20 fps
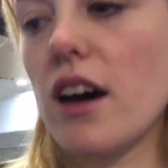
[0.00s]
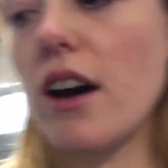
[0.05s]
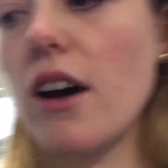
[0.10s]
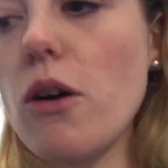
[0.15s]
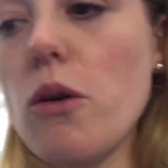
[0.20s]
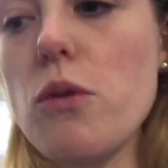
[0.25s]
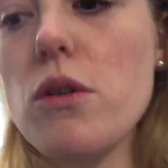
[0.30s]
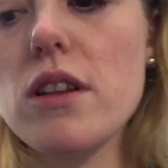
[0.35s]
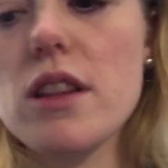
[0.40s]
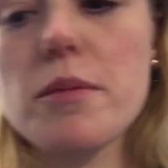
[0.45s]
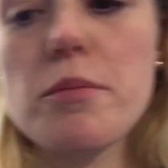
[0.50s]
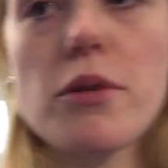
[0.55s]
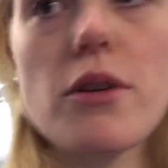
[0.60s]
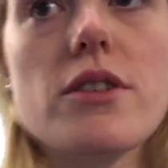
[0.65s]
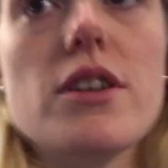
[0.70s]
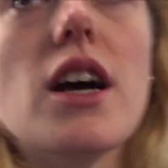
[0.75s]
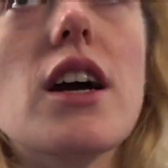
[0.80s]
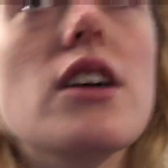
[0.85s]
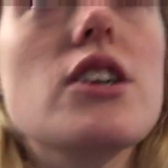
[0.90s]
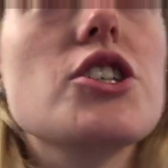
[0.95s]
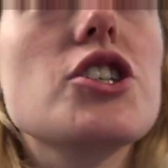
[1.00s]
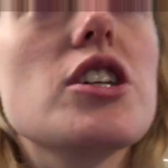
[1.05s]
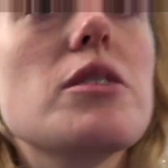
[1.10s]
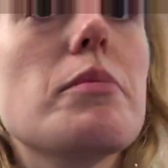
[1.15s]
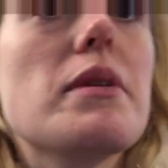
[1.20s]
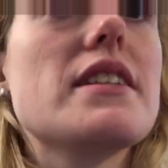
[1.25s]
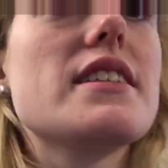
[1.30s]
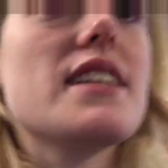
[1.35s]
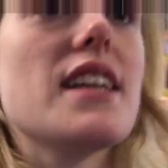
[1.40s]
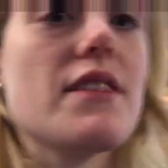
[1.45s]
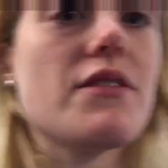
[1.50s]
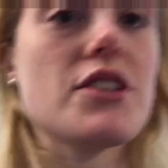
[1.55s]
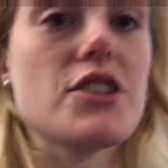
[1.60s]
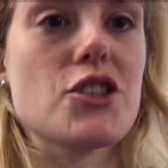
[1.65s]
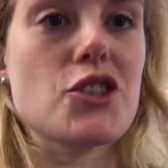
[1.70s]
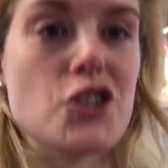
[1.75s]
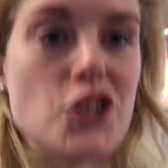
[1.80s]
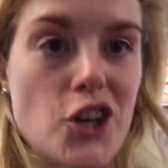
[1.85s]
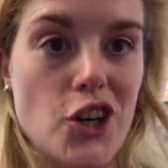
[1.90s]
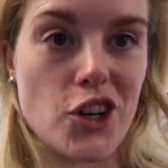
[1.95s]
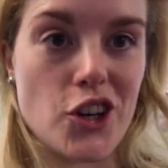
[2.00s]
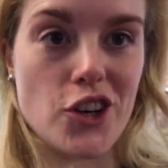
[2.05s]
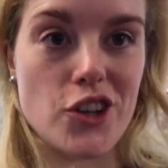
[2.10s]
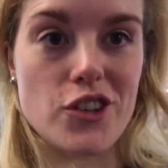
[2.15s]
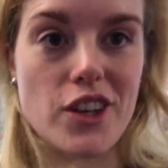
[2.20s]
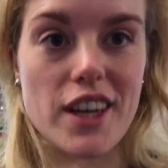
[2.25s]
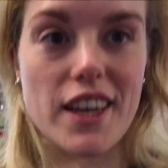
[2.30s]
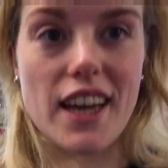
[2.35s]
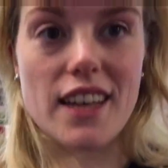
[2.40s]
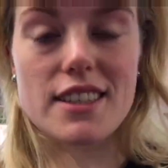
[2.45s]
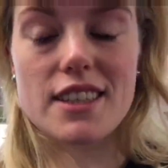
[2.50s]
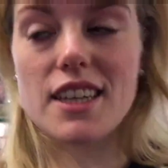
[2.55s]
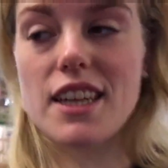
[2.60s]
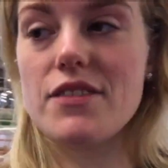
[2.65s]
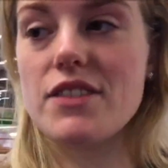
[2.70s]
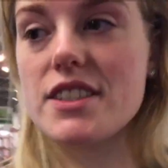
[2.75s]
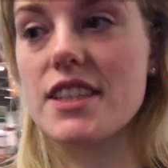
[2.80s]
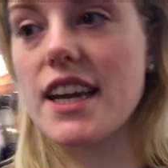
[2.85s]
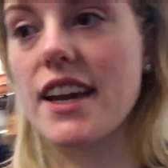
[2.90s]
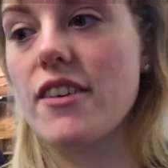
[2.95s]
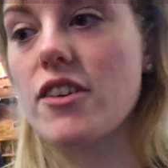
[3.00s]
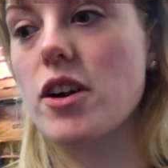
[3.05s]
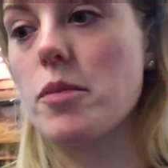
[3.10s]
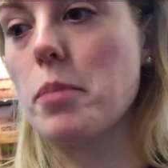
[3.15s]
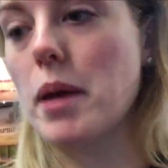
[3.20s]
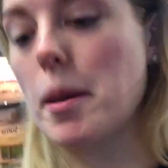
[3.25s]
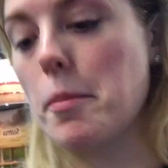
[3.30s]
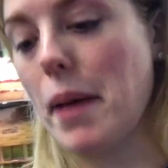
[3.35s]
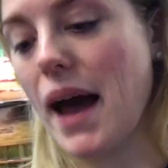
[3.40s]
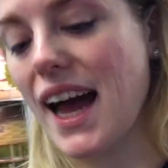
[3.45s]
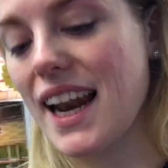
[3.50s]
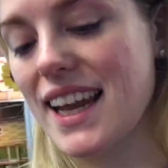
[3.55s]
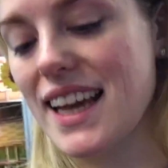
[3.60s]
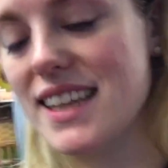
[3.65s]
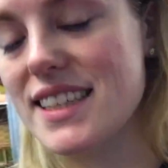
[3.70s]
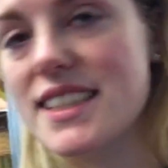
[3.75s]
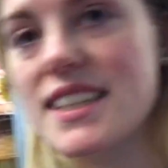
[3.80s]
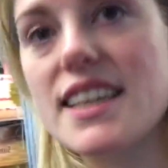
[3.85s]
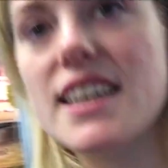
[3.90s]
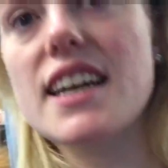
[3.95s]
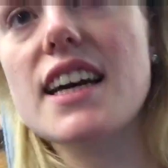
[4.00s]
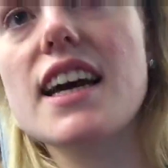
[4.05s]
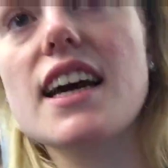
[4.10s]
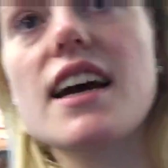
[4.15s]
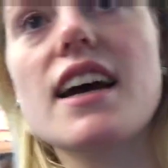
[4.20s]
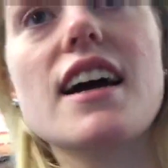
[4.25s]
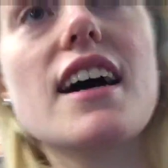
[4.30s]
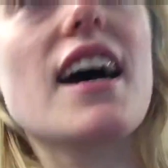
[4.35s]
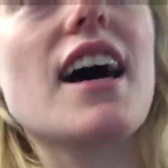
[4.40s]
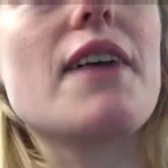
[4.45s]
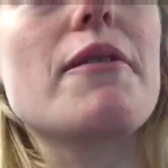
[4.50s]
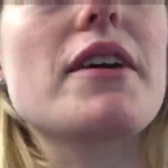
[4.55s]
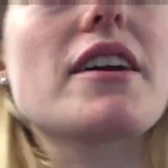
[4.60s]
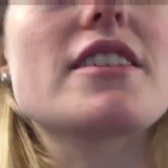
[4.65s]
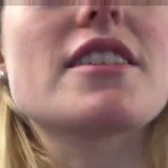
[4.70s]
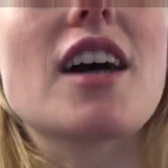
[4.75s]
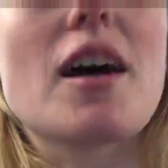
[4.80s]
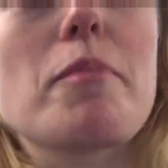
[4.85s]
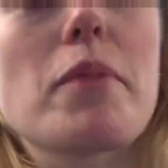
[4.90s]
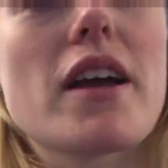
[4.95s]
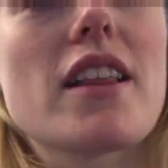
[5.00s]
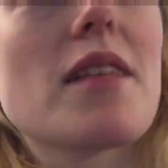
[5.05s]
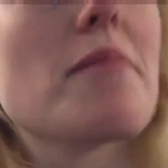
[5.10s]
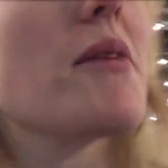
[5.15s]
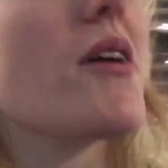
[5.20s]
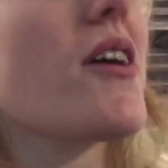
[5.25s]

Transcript: All of the products should be delivered soon. They get delivered here on a big pallet and we can start putting them